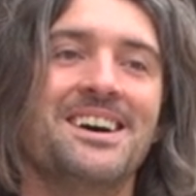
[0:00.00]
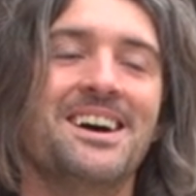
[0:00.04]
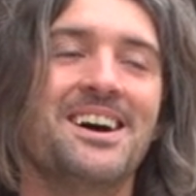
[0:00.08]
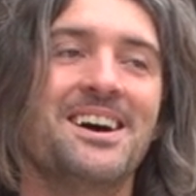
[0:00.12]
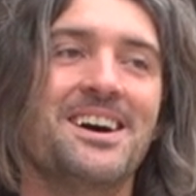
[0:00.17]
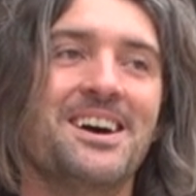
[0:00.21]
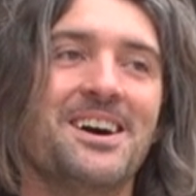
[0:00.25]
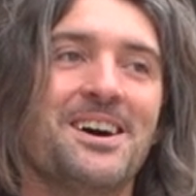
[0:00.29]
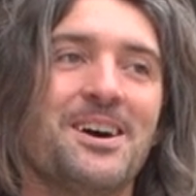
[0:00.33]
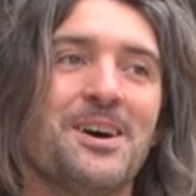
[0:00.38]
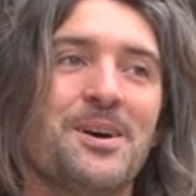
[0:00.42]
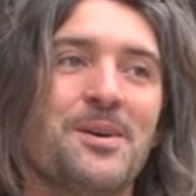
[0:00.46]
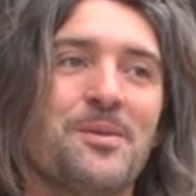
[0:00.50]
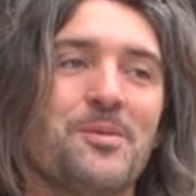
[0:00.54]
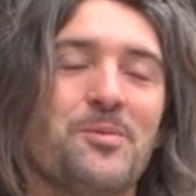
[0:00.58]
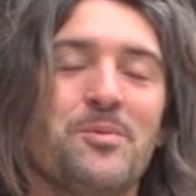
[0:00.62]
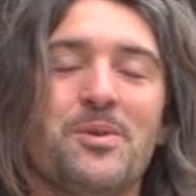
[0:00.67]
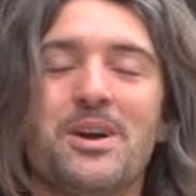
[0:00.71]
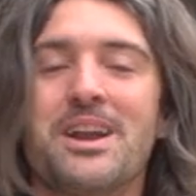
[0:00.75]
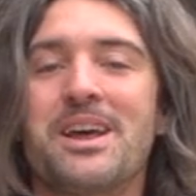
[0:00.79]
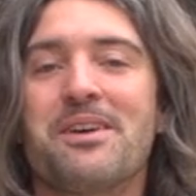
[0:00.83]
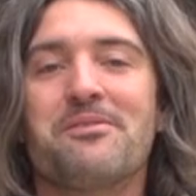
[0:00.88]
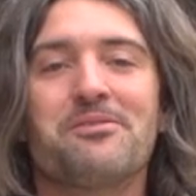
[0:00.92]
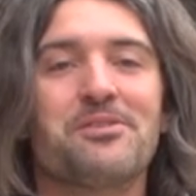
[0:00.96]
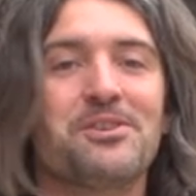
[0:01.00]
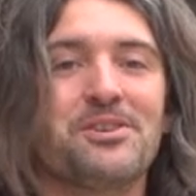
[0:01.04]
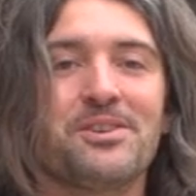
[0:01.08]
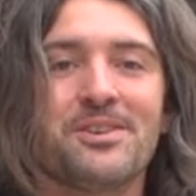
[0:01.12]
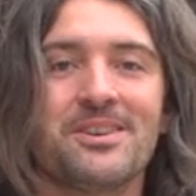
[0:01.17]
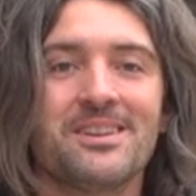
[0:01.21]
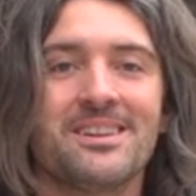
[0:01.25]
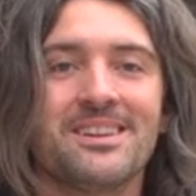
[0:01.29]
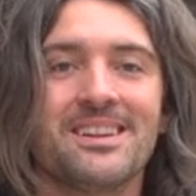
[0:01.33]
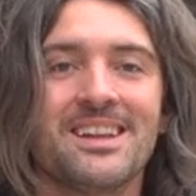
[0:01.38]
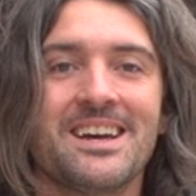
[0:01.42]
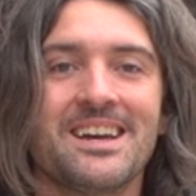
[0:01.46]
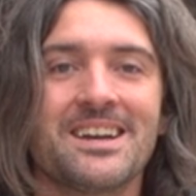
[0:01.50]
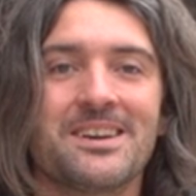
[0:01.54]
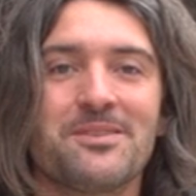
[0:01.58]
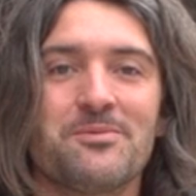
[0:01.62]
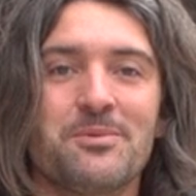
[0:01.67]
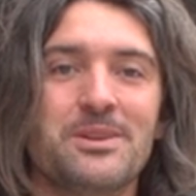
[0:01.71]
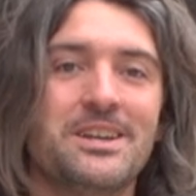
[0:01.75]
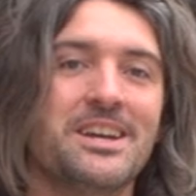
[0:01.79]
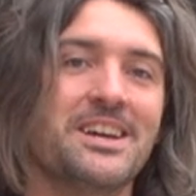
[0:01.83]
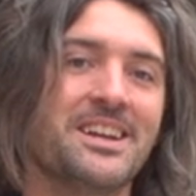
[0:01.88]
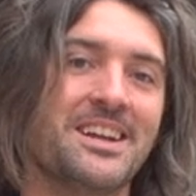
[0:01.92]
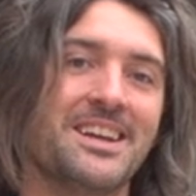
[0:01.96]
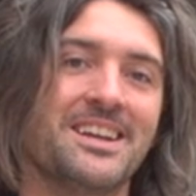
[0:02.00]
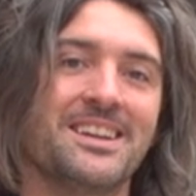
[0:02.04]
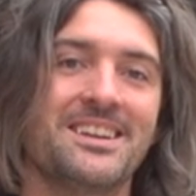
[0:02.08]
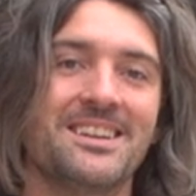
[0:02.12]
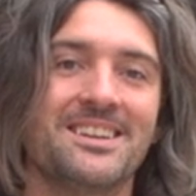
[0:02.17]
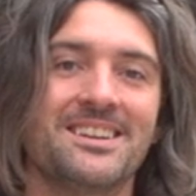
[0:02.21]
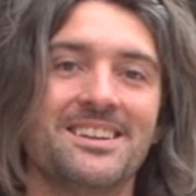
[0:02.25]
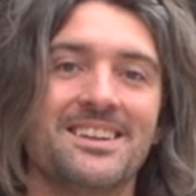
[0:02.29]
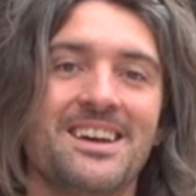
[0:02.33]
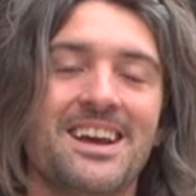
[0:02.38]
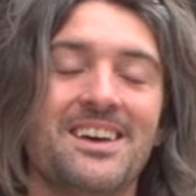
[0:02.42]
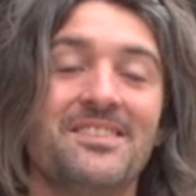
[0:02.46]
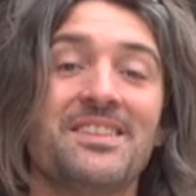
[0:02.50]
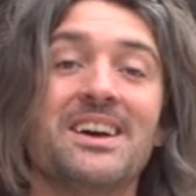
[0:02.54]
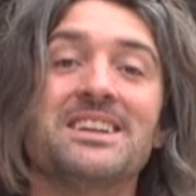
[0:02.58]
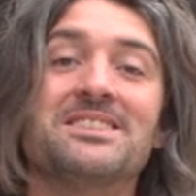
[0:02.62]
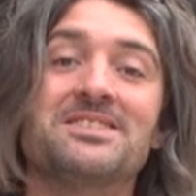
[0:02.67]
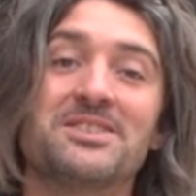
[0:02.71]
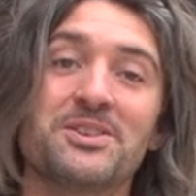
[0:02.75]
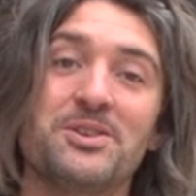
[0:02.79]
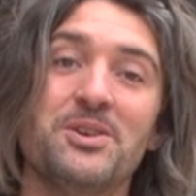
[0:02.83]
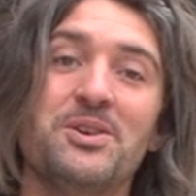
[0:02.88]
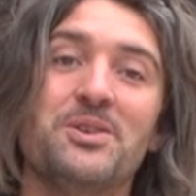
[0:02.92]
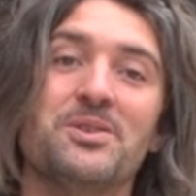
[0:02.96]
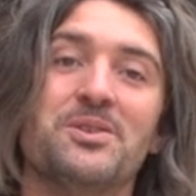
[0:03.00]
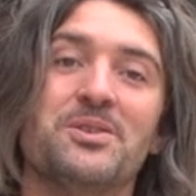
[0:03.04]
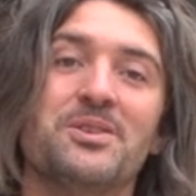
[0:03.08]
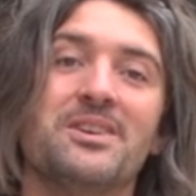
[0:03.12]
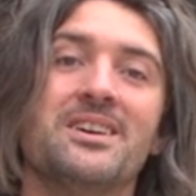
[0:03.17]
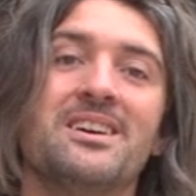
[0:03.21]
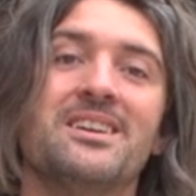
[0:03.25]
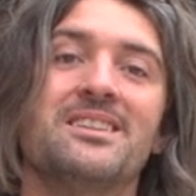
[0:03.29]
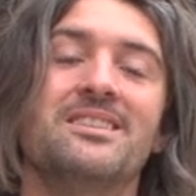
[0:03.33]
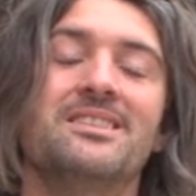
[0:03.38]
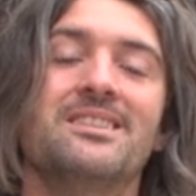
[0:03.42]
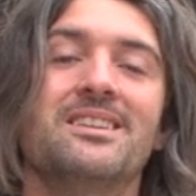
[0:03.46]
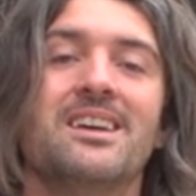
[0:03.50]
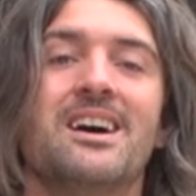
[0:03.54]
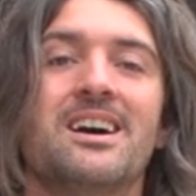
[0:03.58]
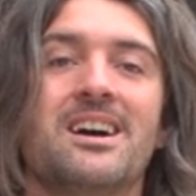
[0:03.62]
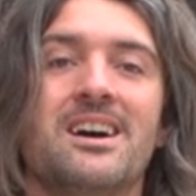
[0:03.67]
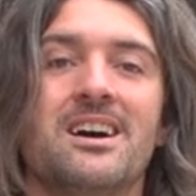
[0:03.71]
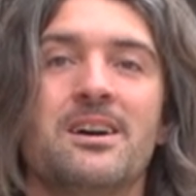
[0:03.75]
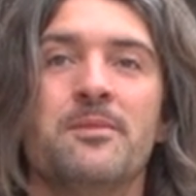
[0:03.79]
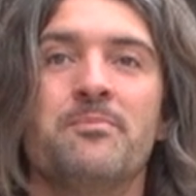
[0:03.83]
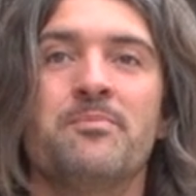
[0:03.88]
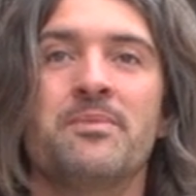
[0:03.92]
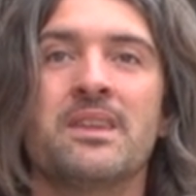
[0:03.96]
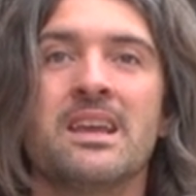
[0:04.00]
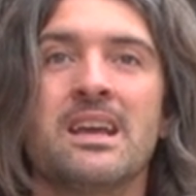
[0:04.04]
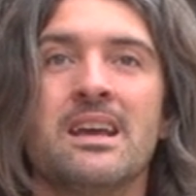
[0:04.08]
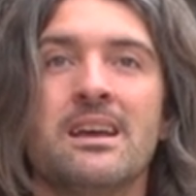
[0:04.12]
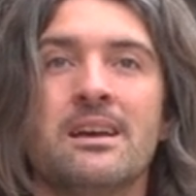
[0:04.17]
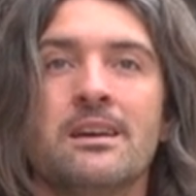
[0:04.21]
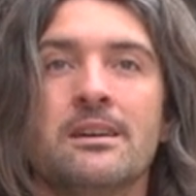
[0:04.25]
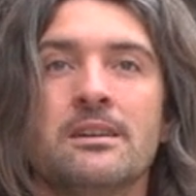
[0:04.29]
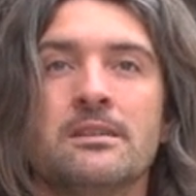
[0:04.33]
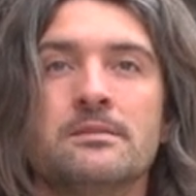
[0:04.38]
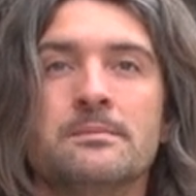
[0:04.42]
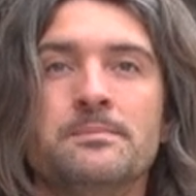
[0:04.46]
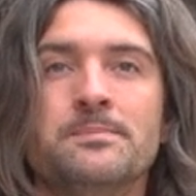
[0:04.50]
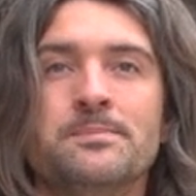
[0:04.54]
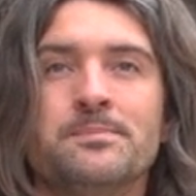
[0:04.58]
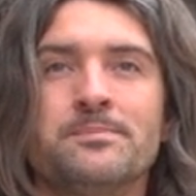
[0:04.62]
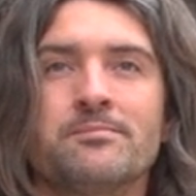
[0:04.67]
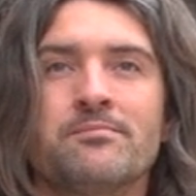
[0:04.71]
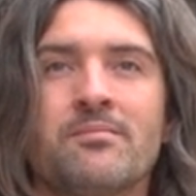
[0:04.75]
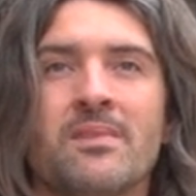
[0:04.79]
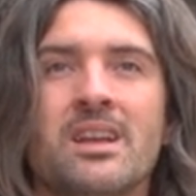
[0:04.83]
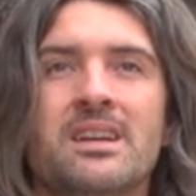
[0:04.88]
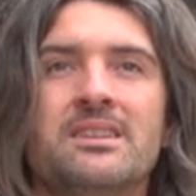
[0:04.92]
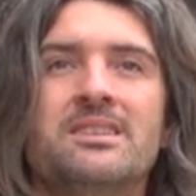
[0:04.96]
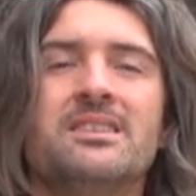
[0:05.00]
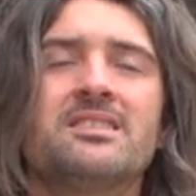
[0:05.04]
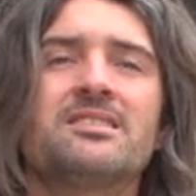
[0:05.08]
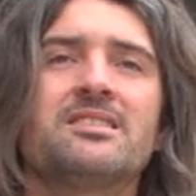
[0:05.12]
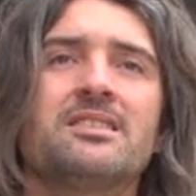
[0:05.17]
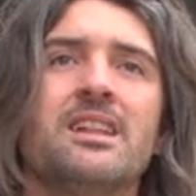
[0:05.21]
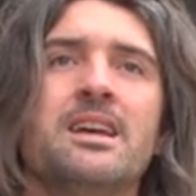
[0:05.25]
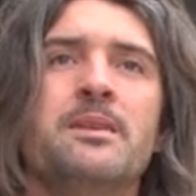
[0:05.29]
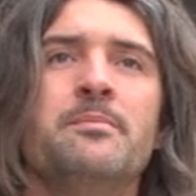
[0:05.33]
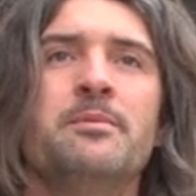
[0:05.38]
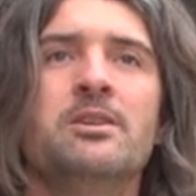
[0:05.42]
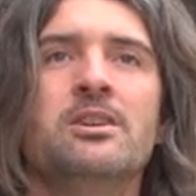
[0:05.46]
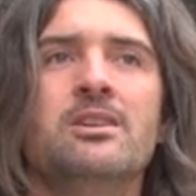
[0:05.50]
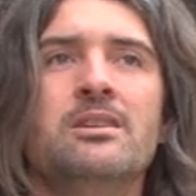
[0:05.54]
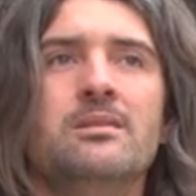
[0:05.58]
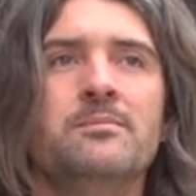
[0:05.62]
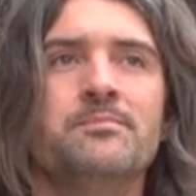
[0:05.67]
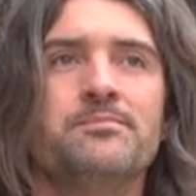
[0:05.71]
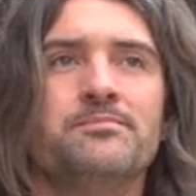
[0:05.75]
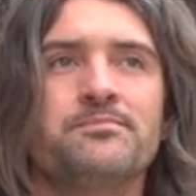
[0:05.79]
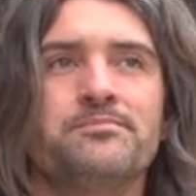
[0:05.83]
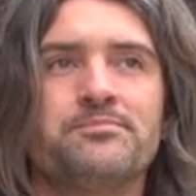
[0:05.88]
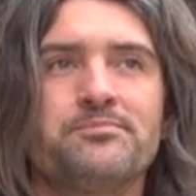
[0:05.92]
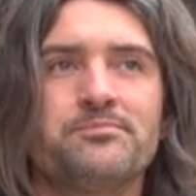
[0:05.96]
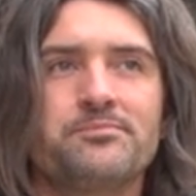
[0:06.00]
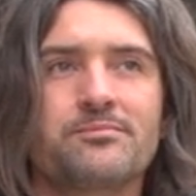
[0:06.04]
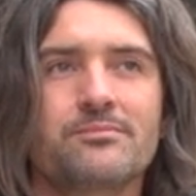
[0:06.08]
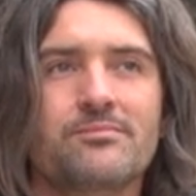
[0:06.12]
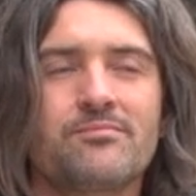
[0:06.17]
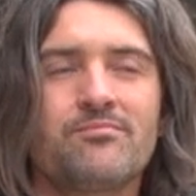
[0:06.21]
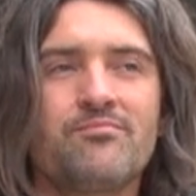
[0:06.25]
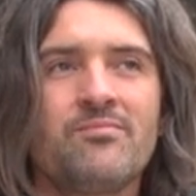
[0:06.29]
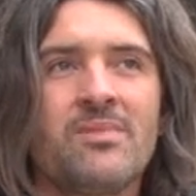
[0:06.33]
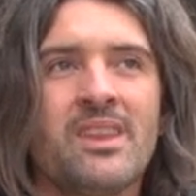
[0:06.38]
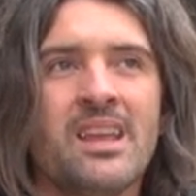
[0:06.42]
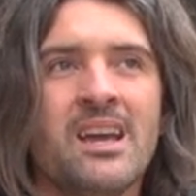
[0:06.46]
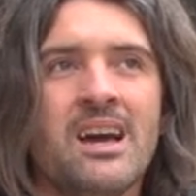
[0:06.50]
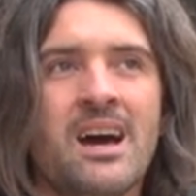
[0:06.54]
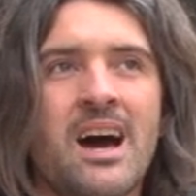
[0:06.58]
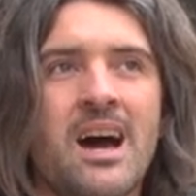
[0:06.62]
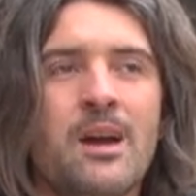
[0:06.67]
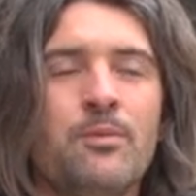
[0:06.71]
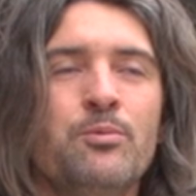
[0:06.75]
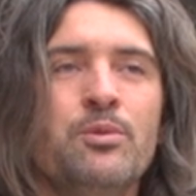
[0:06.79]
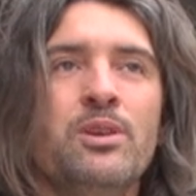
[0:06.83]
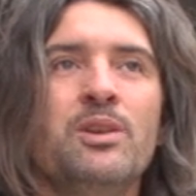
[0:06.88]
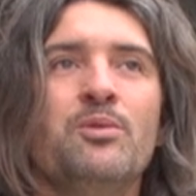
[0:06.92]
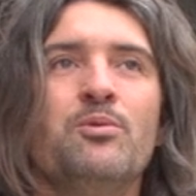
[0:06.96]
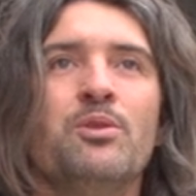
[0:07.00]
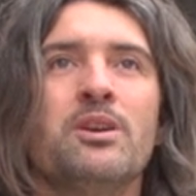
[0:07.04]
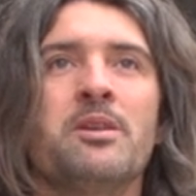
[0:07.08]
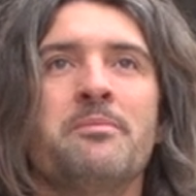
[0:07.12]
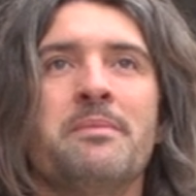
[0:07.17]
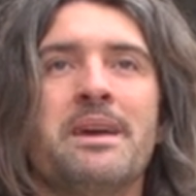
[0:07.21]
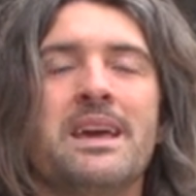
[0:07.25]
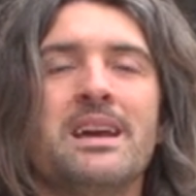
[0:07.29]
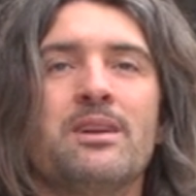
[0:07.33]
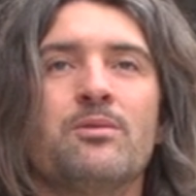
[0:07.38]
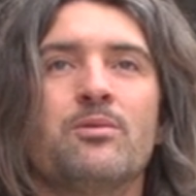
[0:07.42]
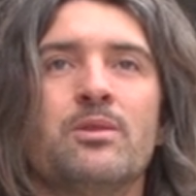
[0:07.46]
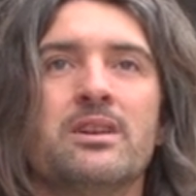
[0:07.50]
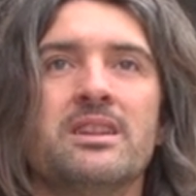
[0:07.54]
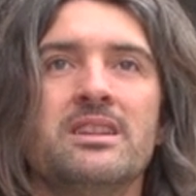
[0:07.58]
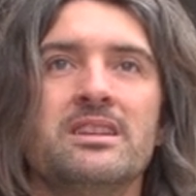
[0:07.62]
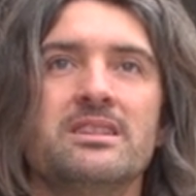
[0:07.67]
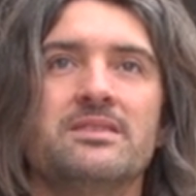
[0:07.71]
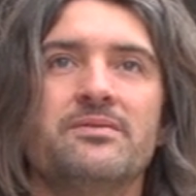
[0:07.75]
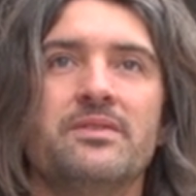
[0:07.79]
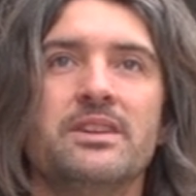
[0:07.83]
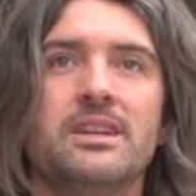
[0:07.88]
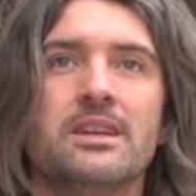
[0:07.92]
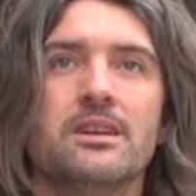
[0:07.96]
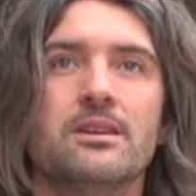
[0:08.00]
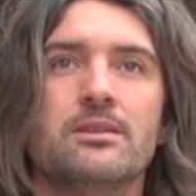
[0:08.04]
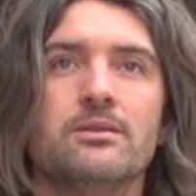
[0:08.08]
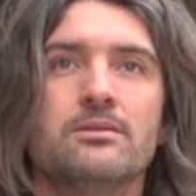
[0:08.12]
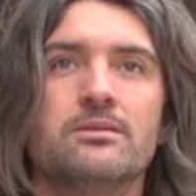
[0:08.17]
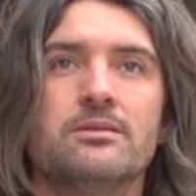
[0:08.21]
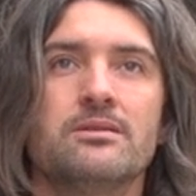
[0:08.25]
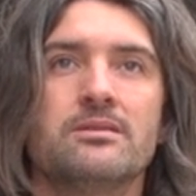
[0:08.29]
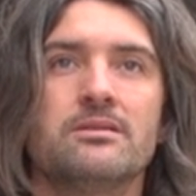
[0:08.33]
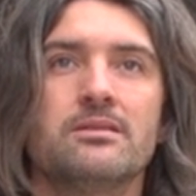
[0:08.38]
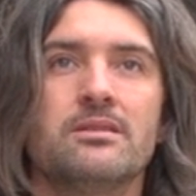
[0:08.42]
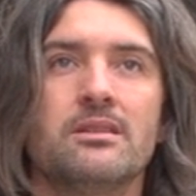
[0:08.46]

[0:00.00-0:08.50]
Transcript: Uh, whatever. Like we did it, and that's the goal. Uh, disclaimer I really want to make one of these videos.